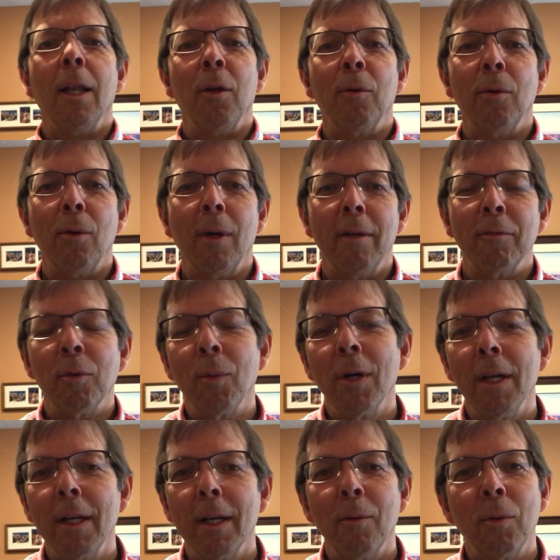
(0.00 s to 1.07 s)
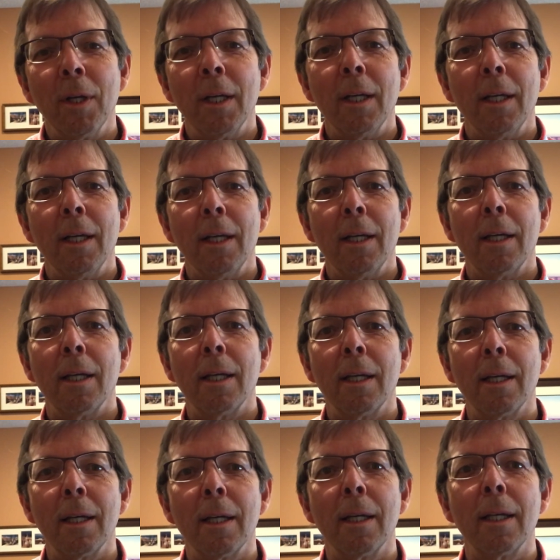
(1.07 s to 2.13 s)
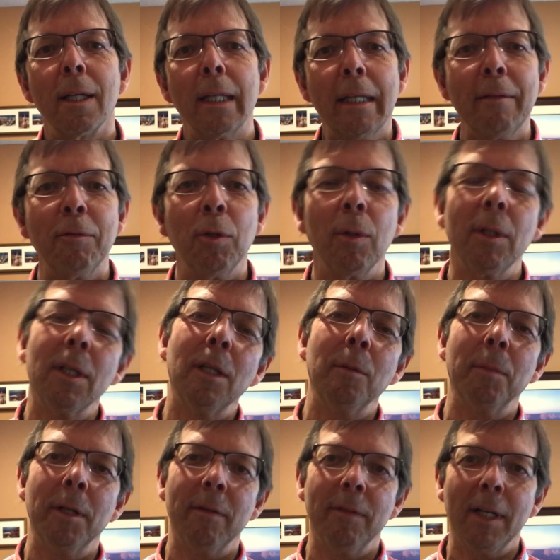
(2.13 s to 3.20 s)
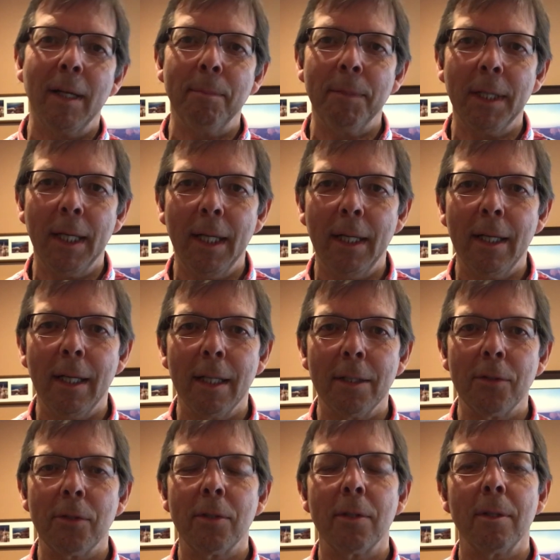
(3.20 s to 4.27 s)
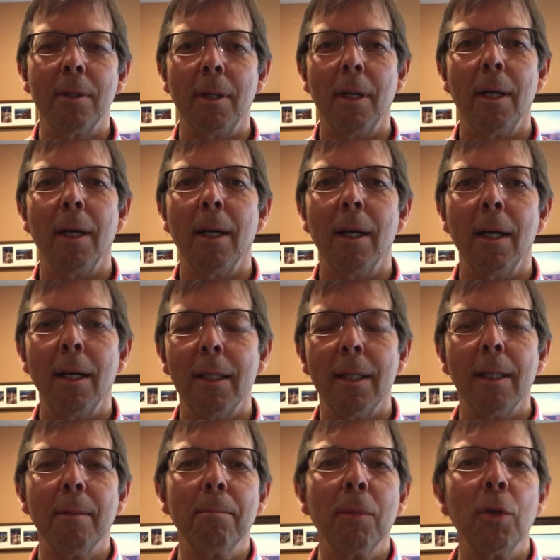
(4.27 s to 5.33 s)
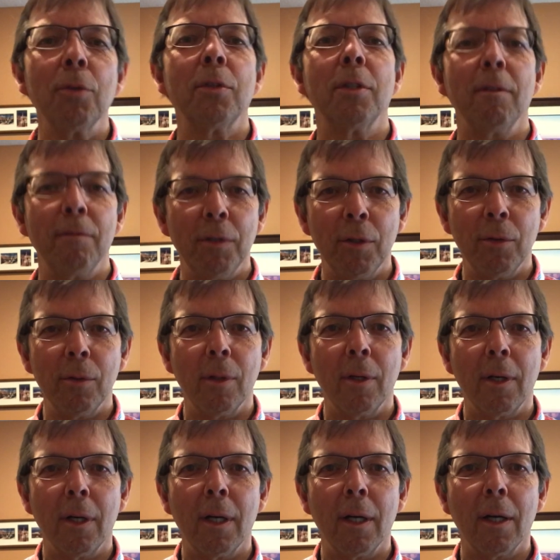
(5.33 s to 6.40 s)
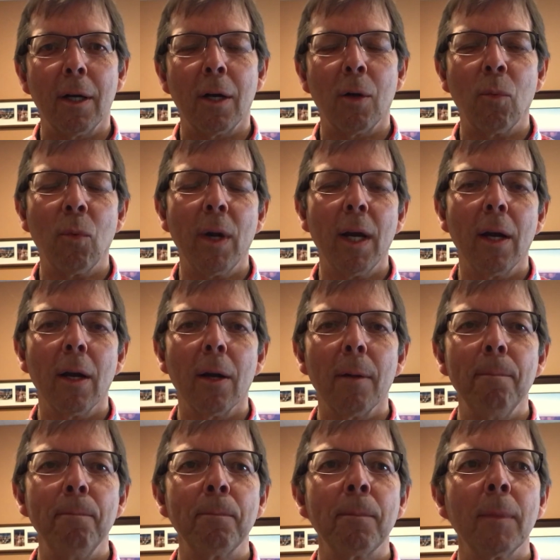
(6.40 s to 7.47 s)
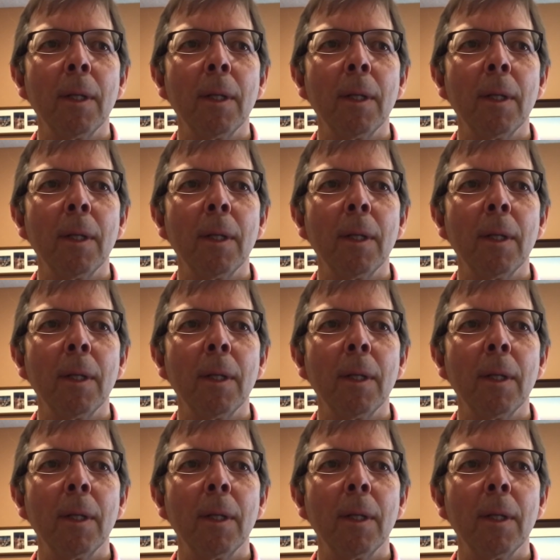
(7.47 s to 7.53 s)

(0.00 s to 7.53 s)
Hello everyone. I wanted to give you a little bit of an update. As uh, I think most of you uh, are aware,